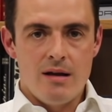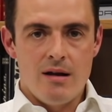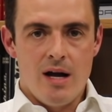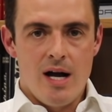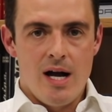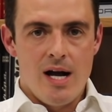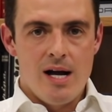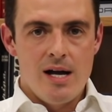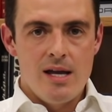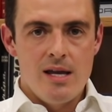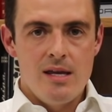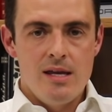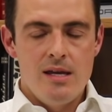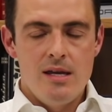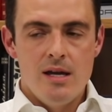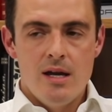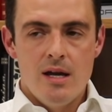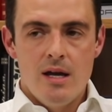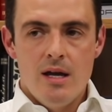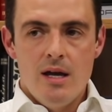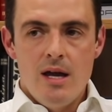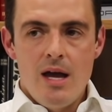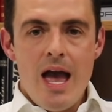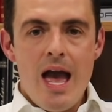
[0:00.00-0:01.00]
I
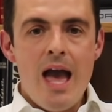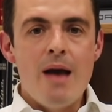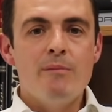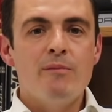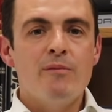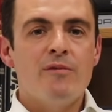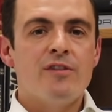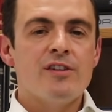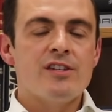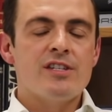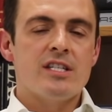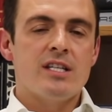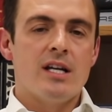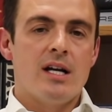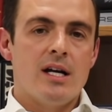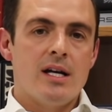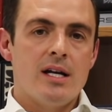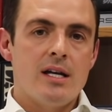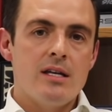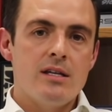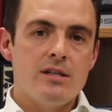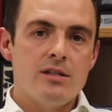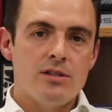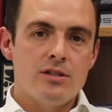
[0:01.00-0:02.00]

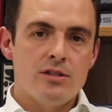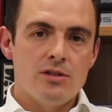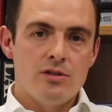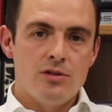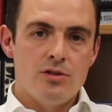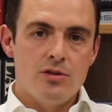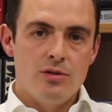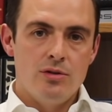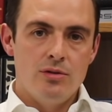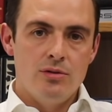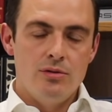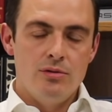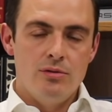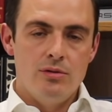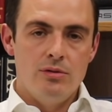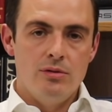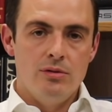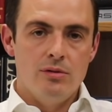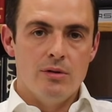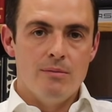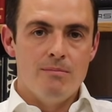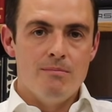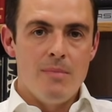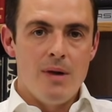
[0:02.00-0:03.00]
emphasize
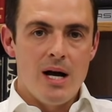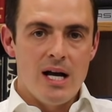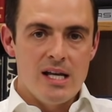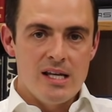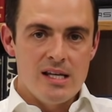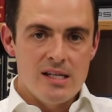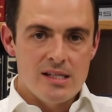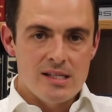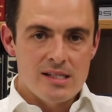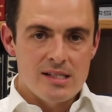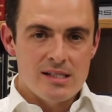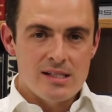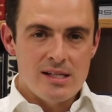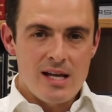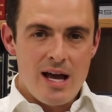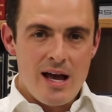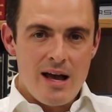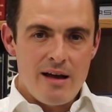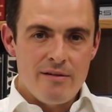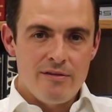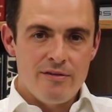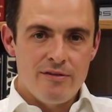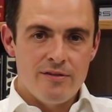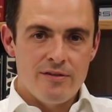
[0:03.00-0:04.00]
to my
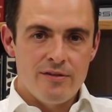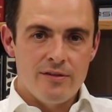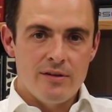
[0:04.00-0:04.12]
staff,